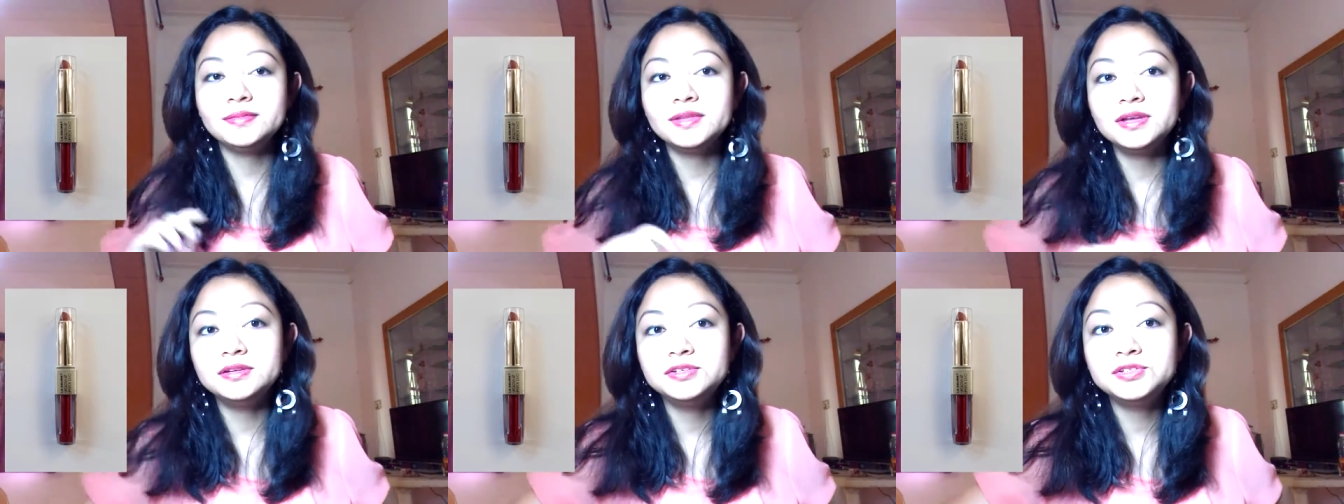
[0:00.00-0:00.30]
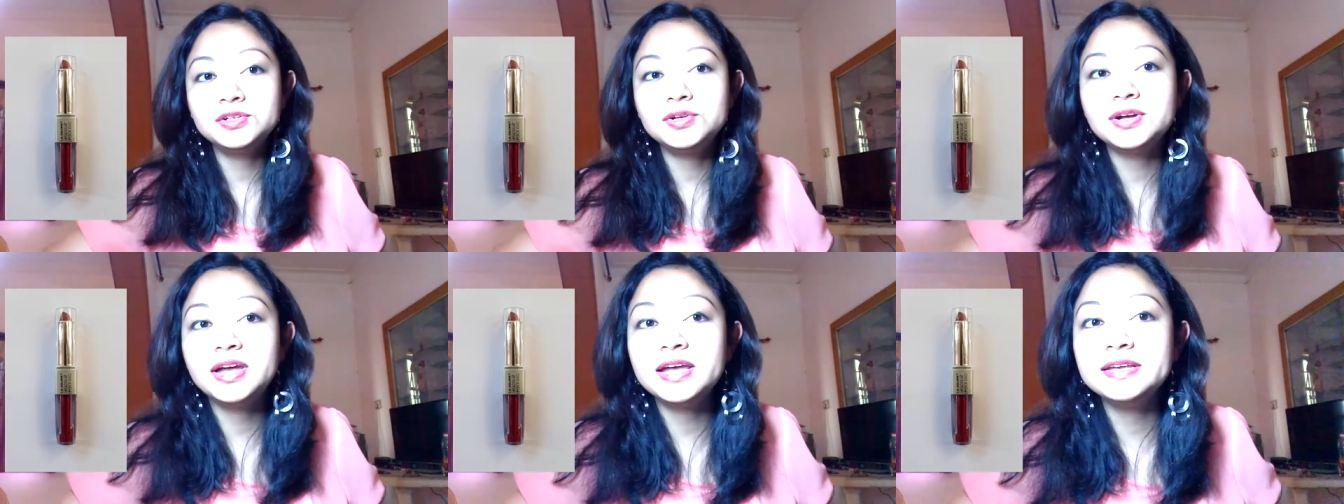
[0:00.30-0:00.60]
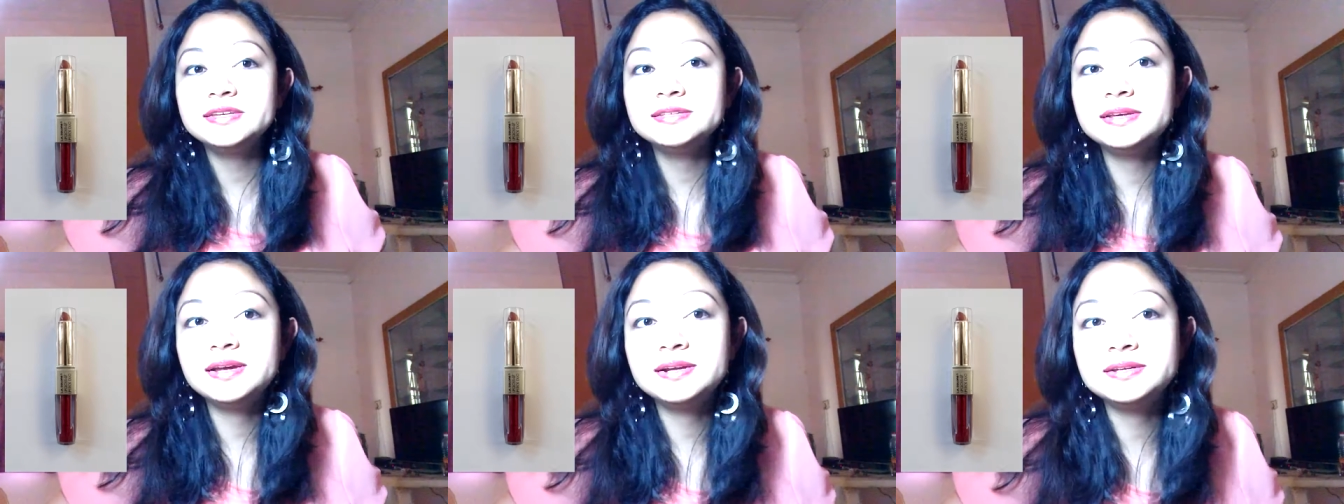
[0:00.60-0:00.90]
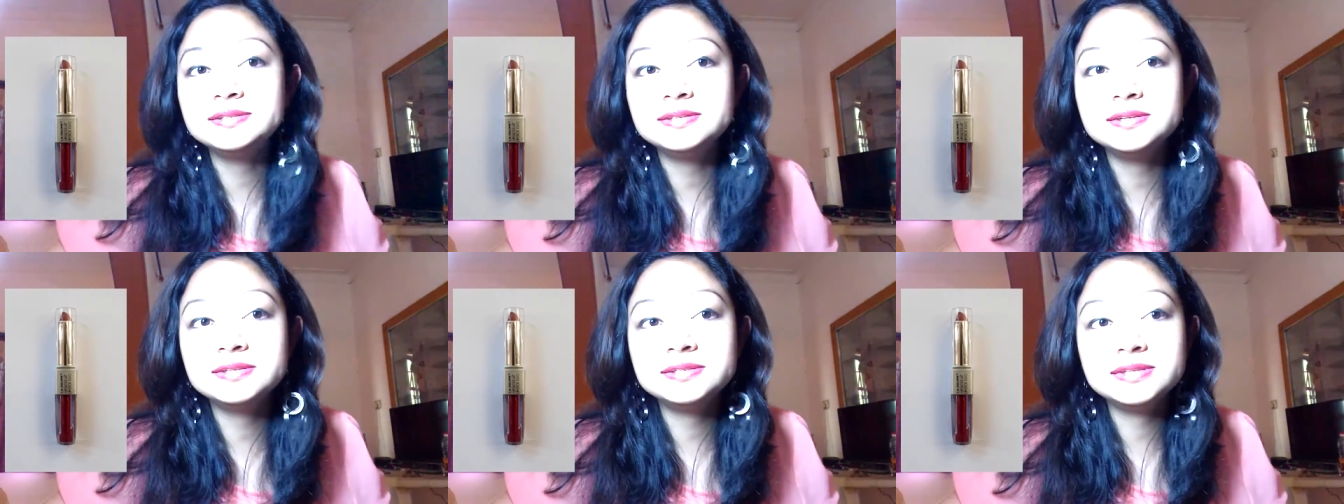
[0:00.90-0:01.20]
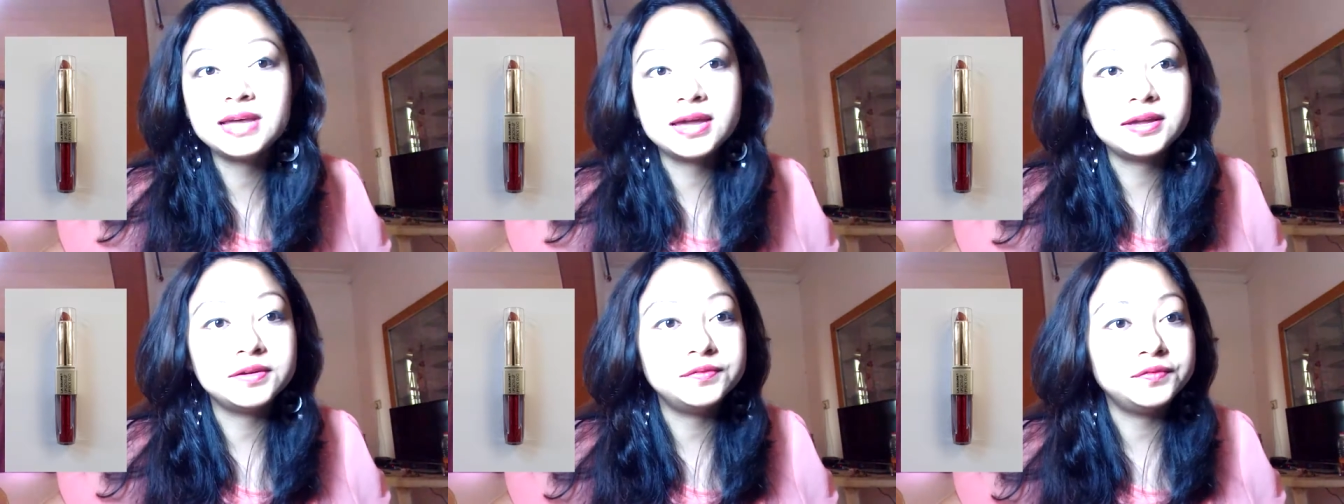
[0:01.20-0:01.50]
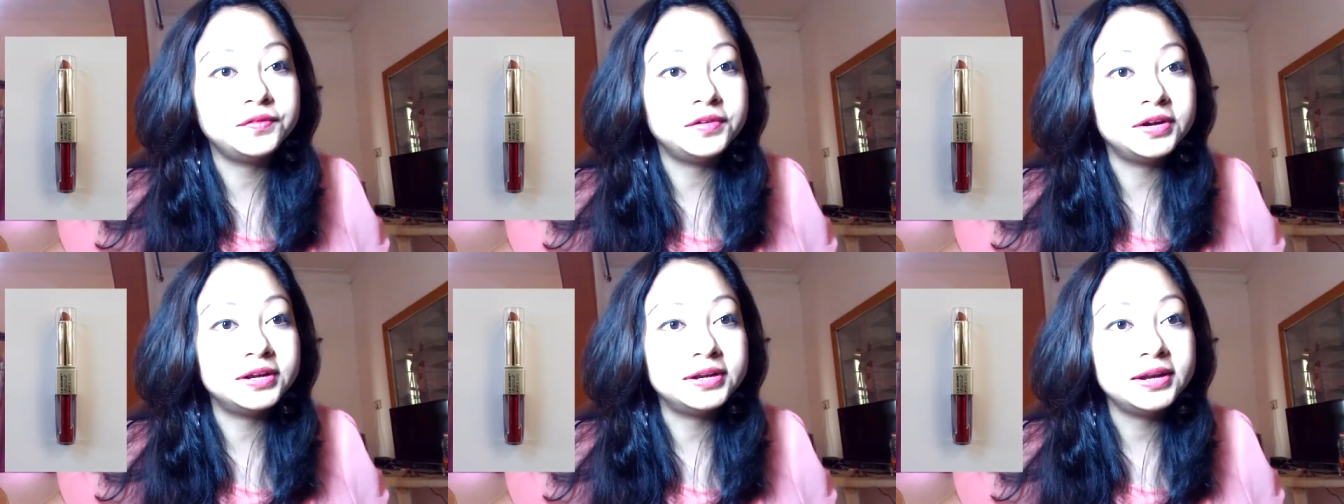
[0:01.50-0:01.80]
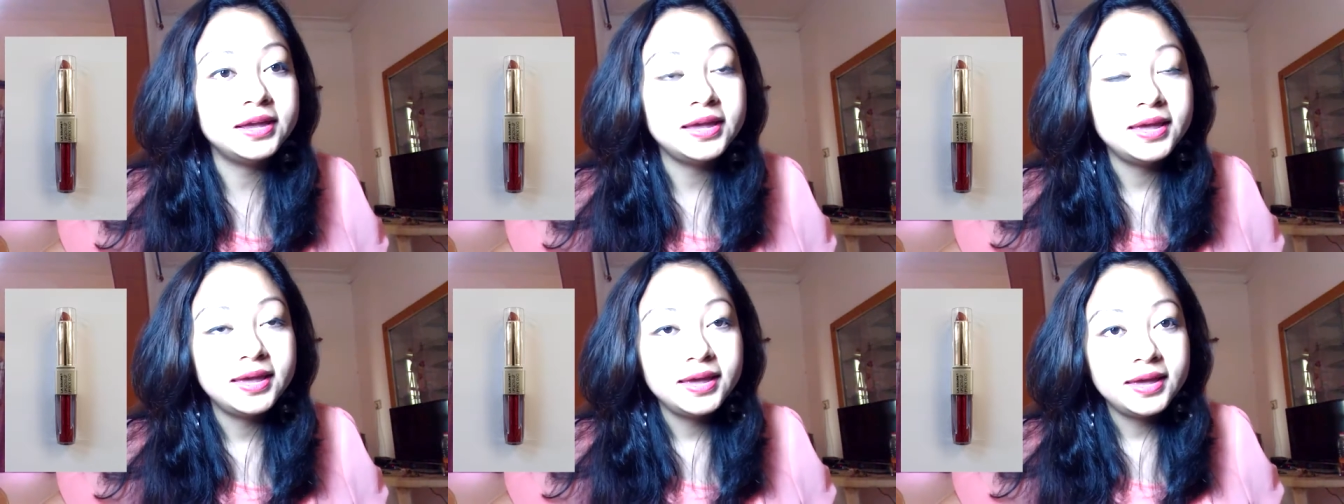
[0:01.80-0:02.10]
So guys, that is the second one.
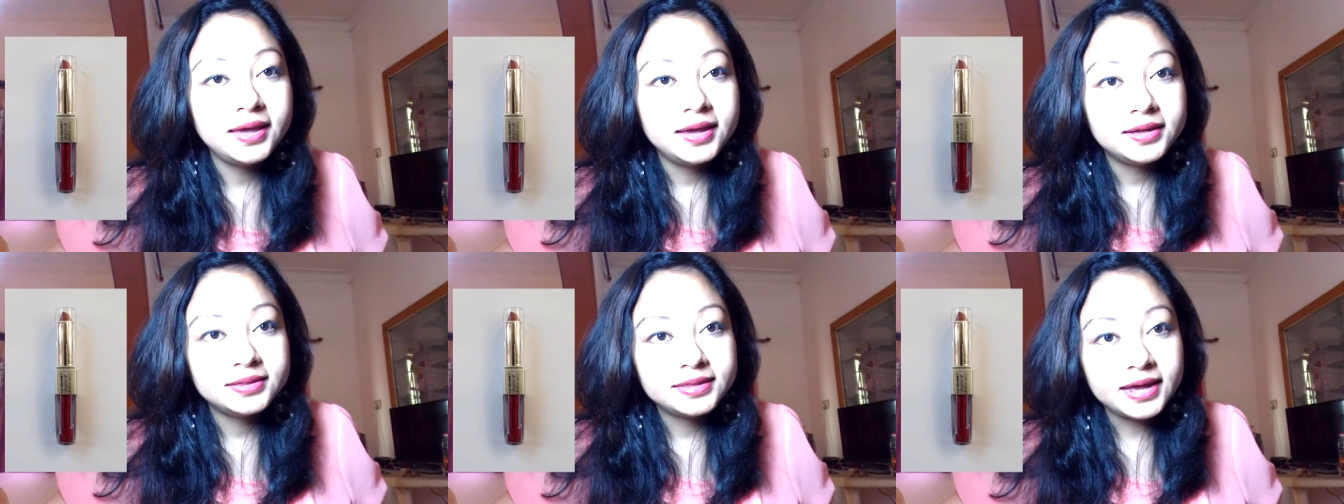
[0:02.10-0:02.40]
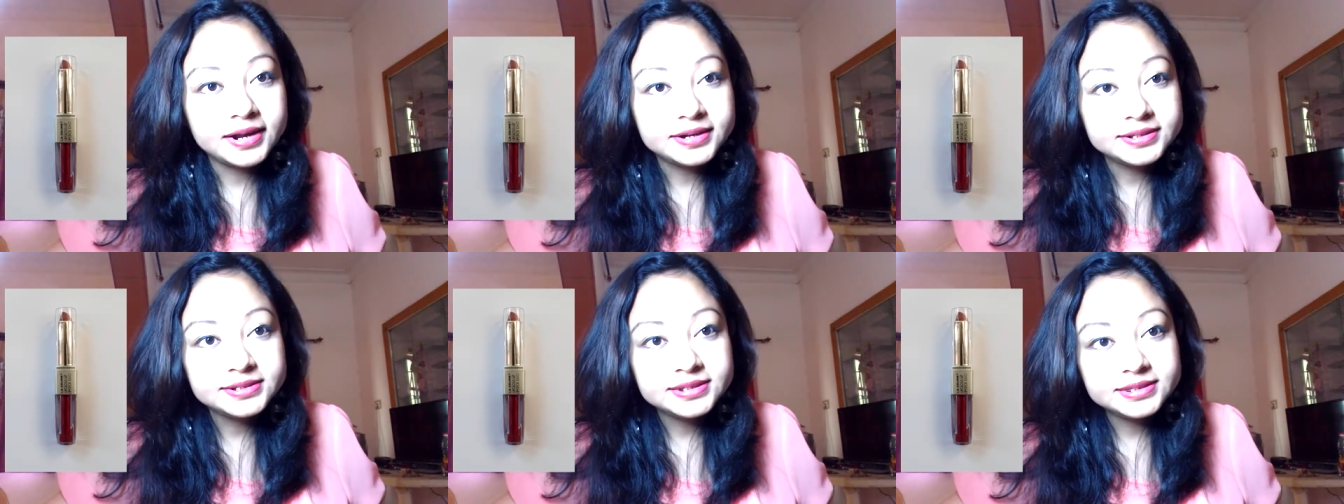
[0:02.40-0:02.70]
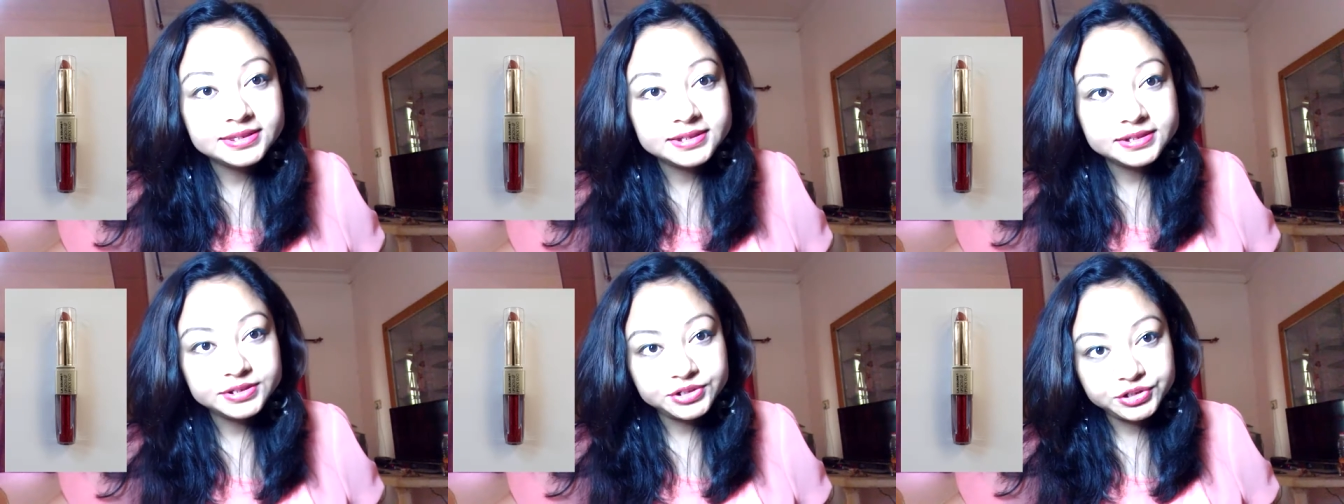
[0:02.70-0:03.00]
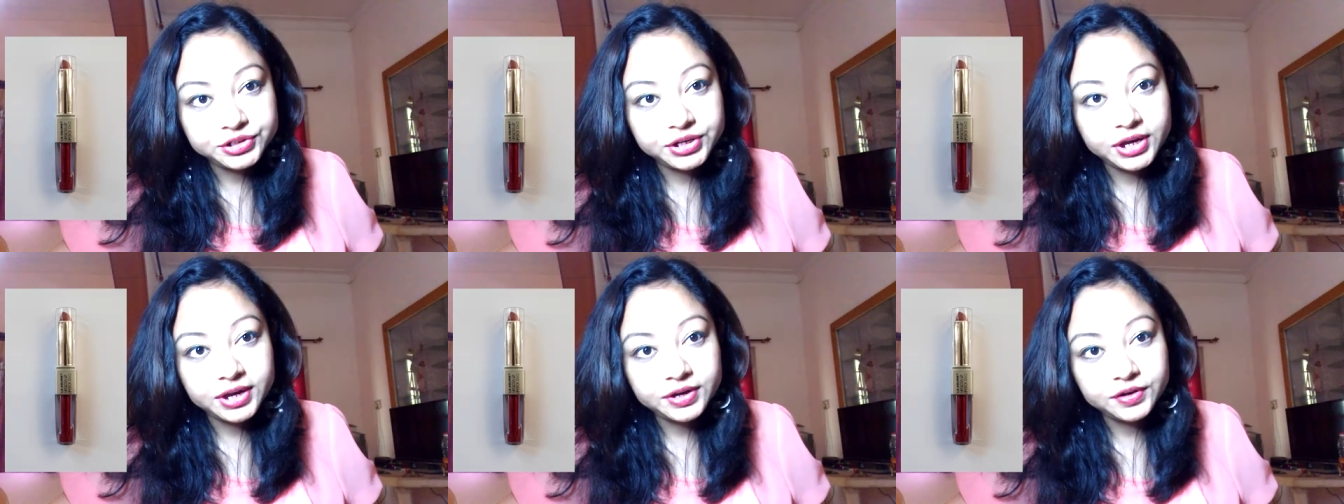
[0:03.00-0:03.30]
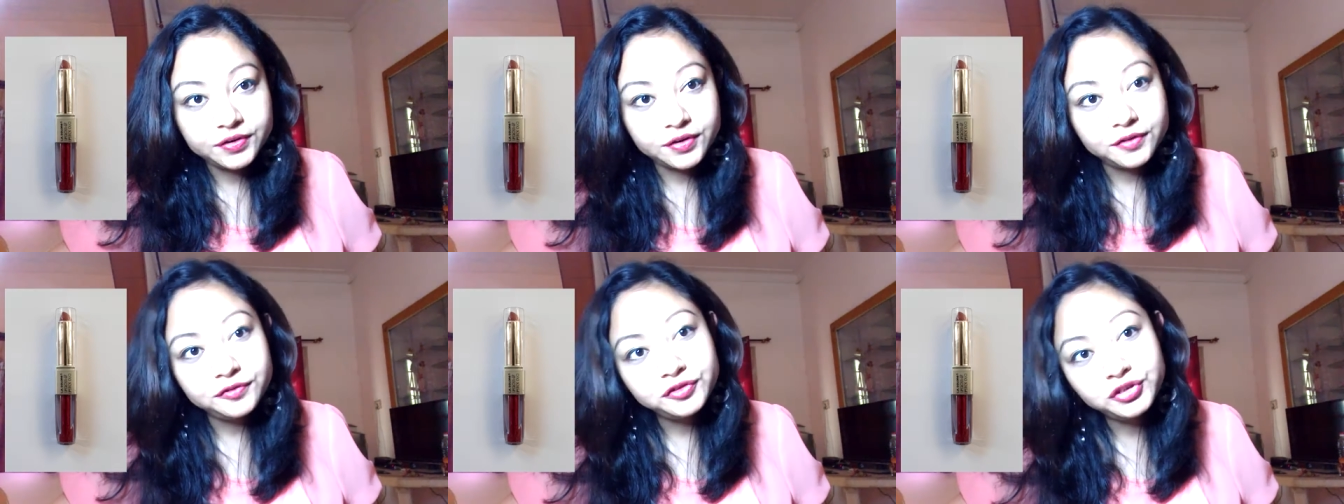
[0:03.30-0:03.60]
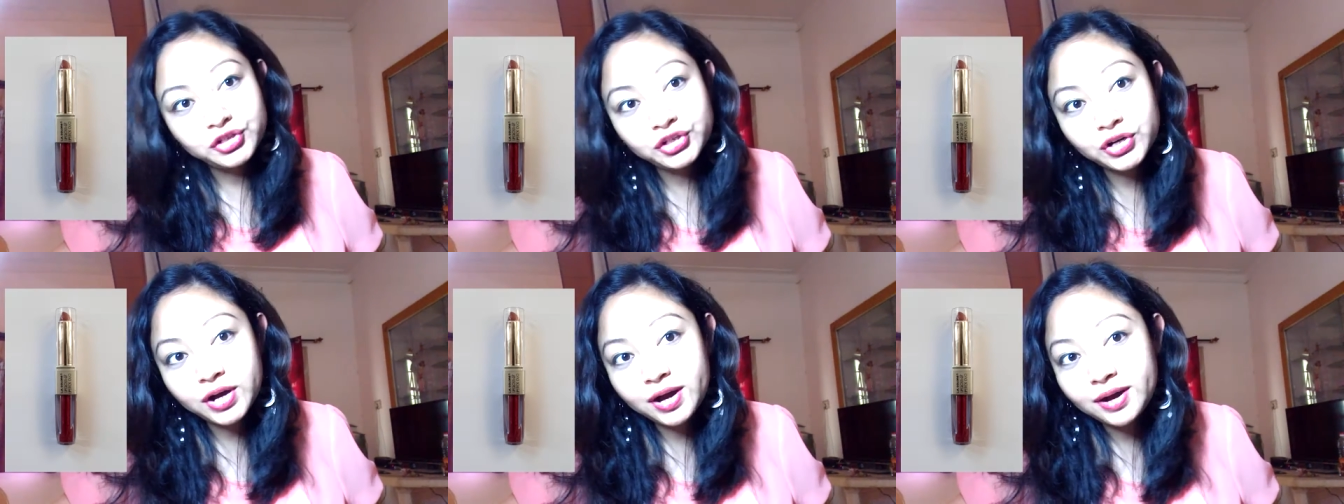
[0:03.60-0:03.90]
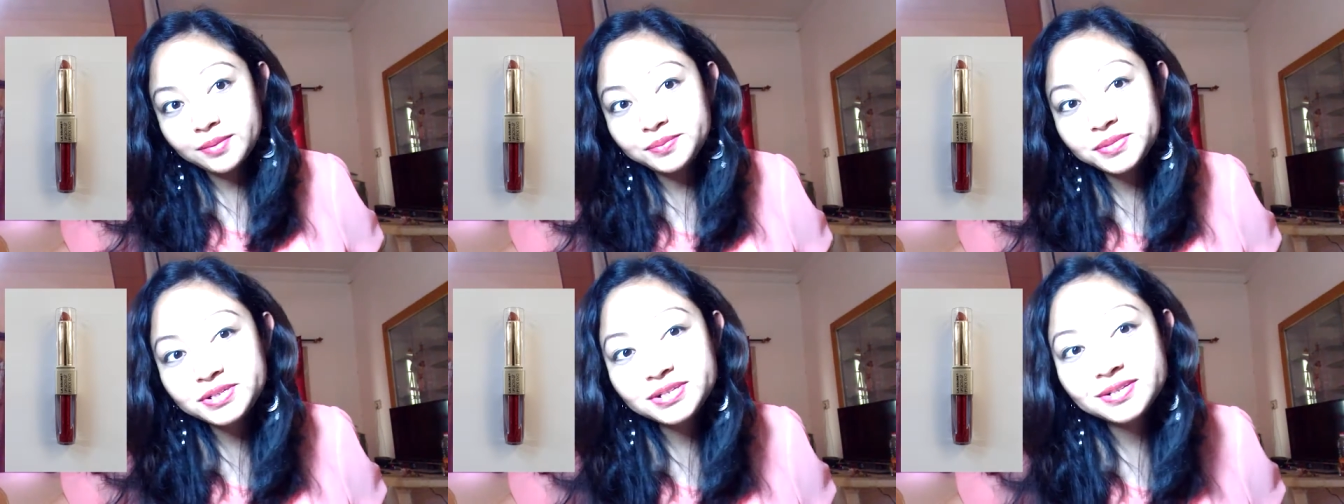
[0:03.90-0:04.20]
That is in the shade of
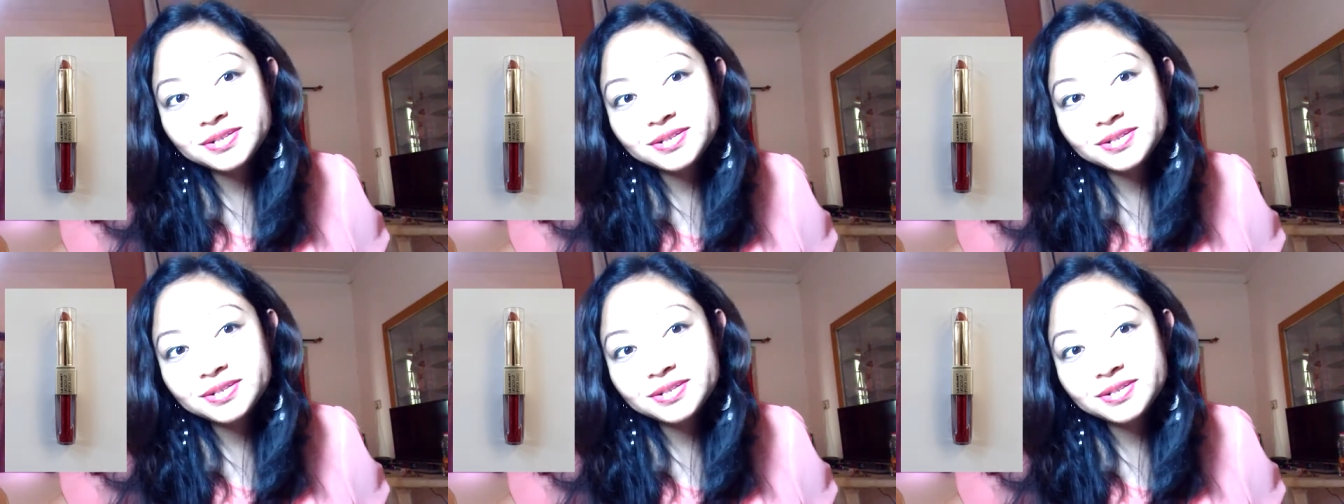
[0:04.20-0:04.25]
Charmed.